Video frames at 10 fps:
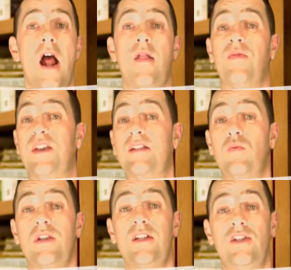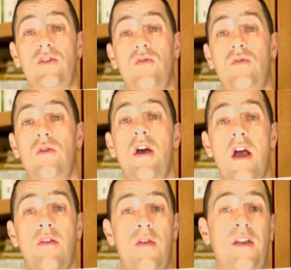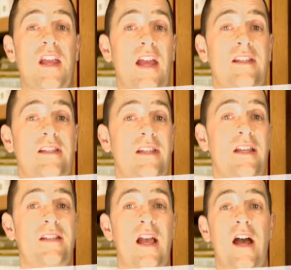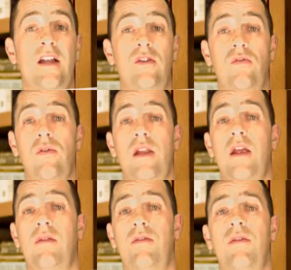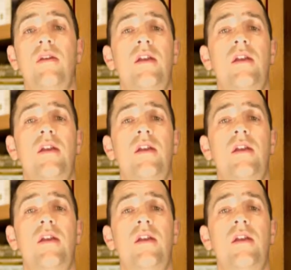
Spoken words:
This will ensure that the KCS article length